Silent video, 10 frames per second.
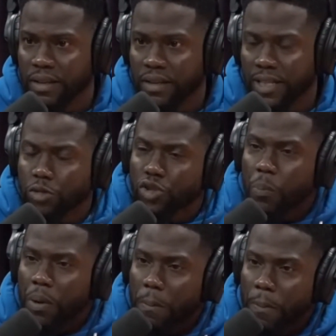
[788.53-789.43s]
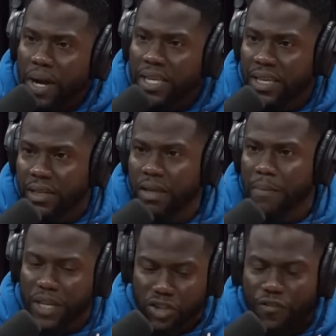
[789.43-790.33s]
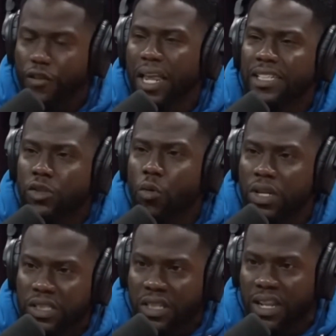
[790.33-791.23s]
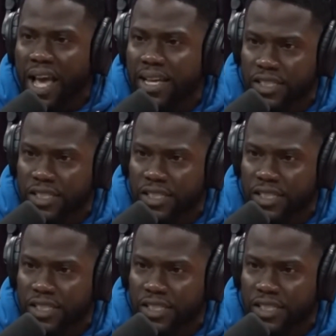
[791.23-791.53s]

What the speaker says: That's what you put money in because you feel like it's going to last,